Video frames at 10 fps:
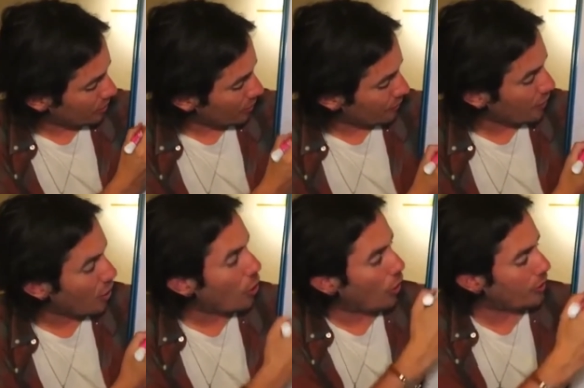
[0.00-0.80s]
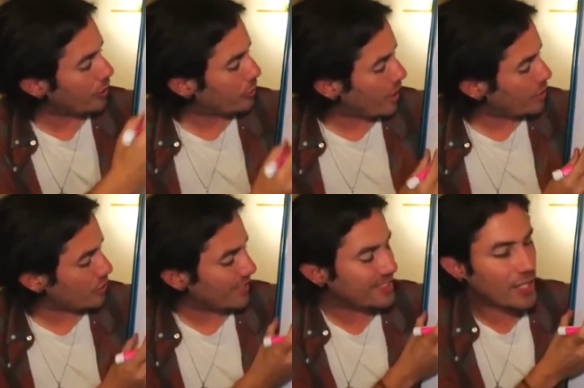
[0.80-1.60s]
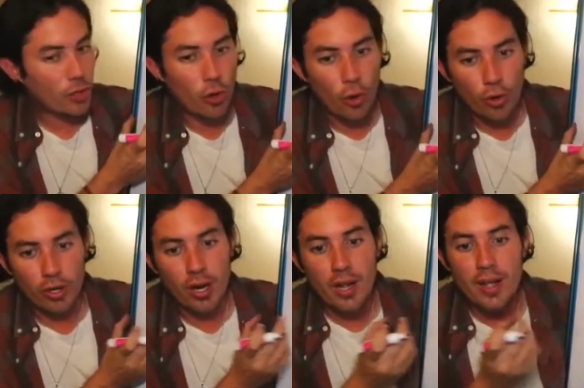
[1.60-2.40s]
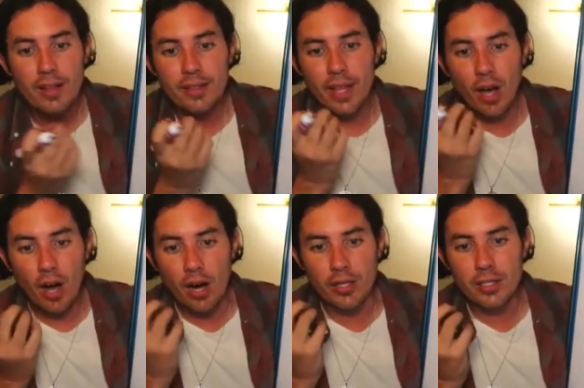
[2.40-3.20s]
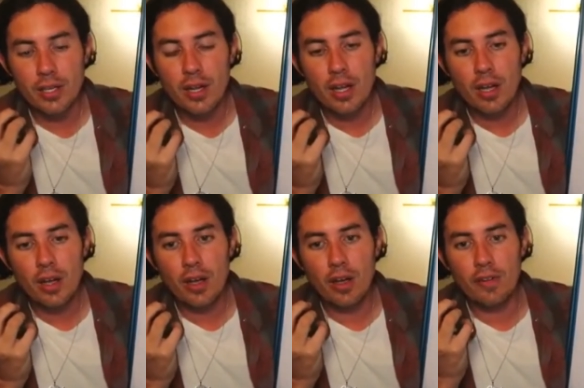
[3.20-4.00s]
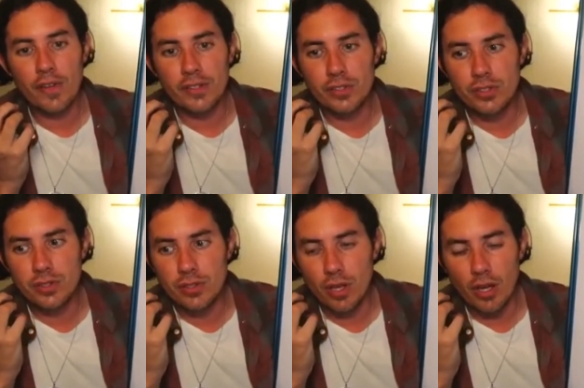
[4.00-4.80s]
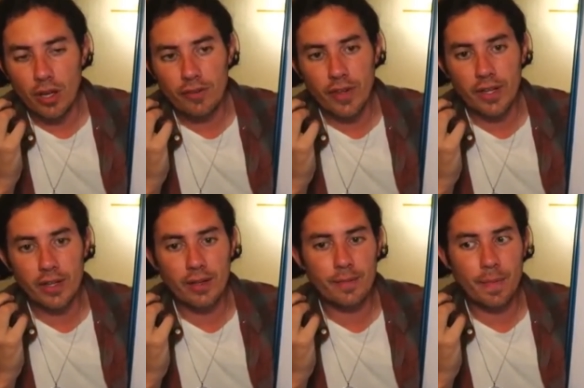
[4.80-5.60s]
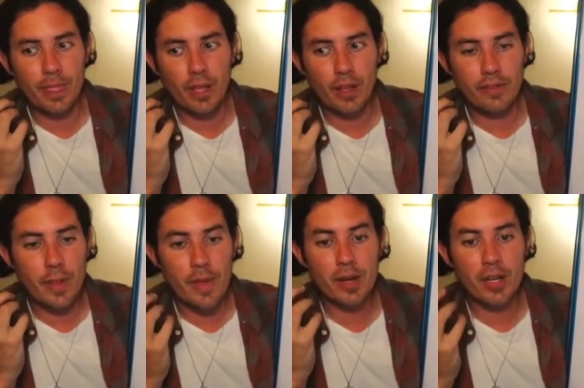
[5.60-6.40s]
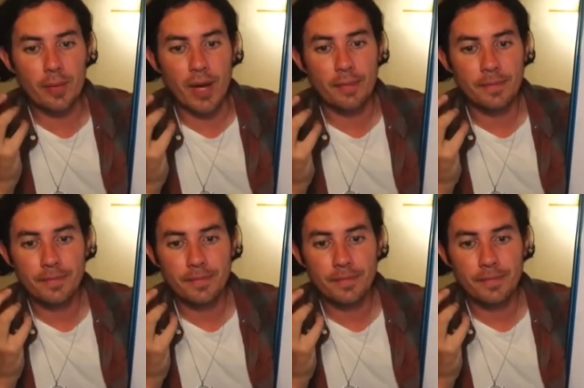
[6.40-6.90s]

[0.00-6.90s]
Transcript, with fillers: of all the creation is the core the heart of a of a of the merkaba